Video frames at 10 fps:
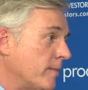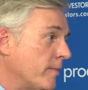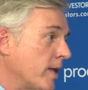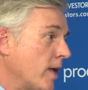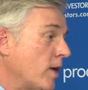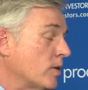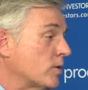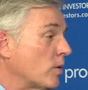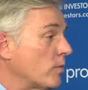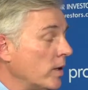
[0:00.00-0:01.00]
Okay.
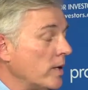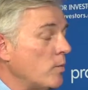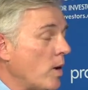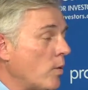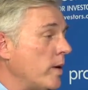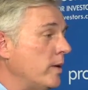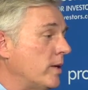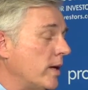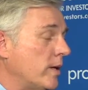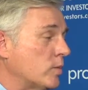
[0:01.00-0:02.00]
So really what we
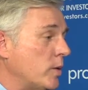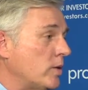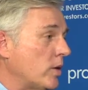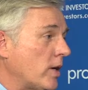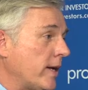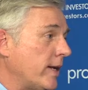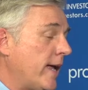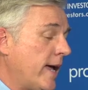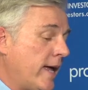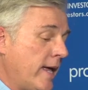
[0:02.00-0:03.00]
did is we took
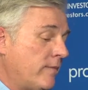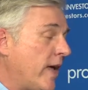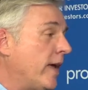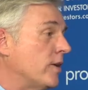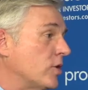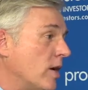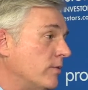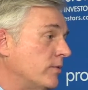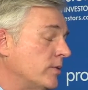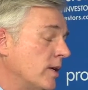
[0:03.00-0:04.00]
advantage
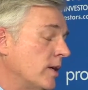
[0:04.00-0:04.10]
of,